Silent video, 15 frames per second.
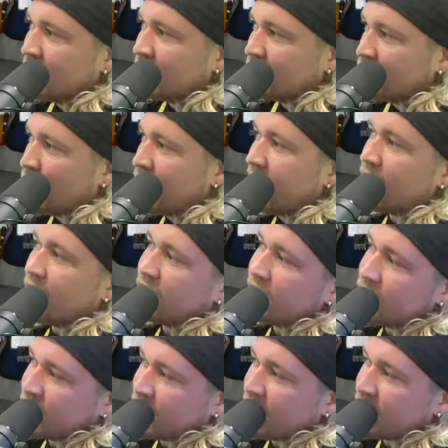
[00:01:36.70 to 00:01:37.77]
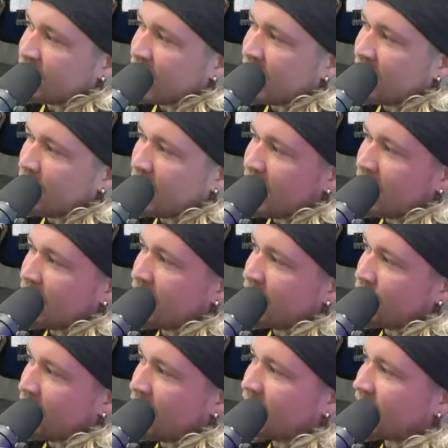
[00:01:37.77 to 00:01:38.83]
When did you start singing immediately
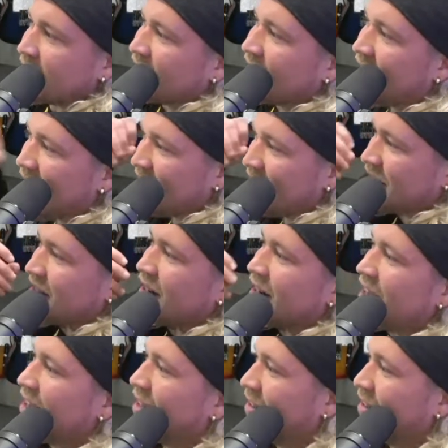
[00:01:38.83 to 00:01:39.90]
as well? Because I saw you had your.